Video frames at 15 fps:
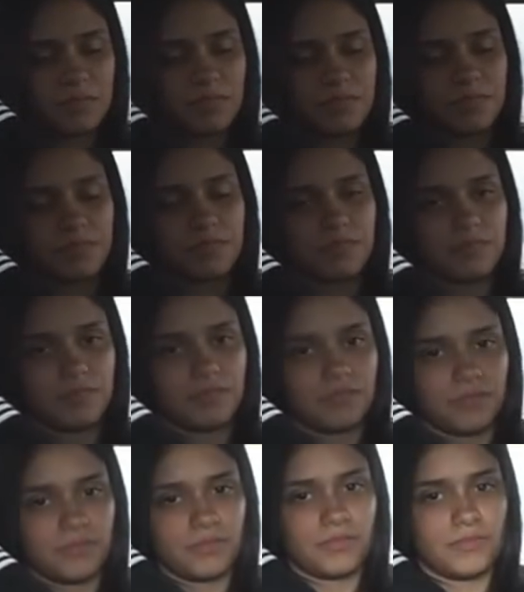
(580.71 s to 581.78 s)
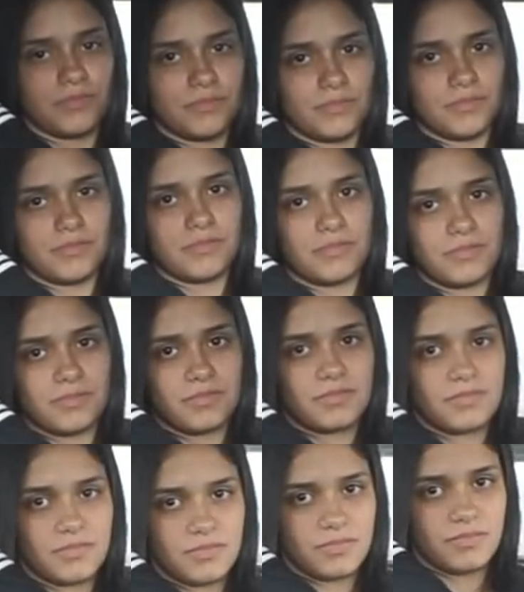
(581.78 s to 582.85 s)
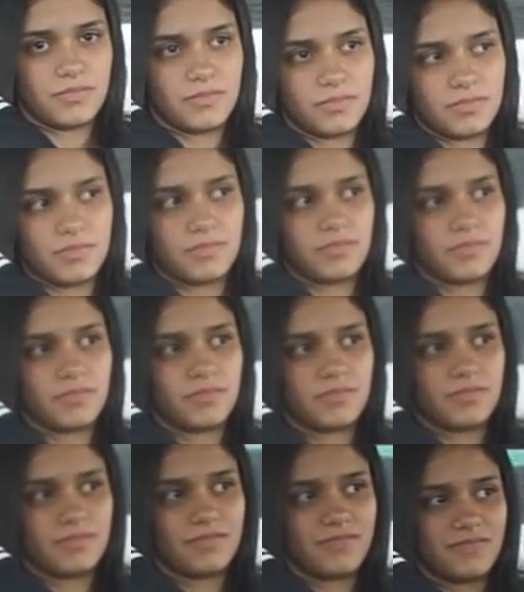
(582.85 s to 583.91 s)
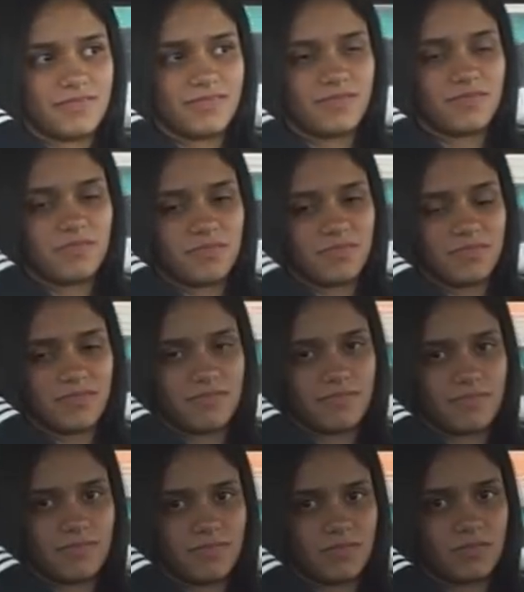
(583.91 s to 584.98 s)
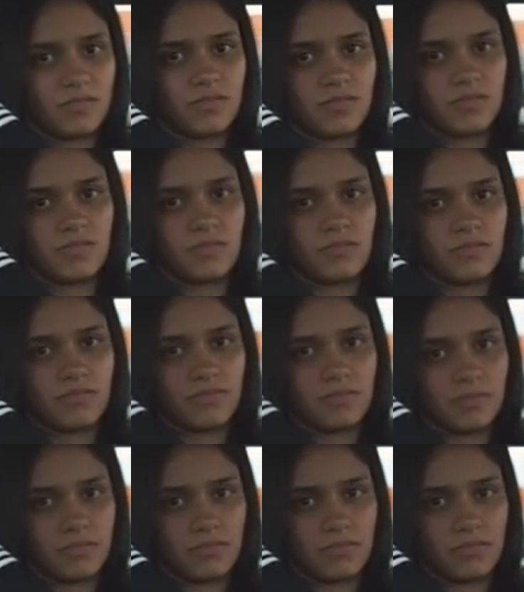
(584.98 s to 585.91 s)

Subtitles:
No words are spoken by the person on screen.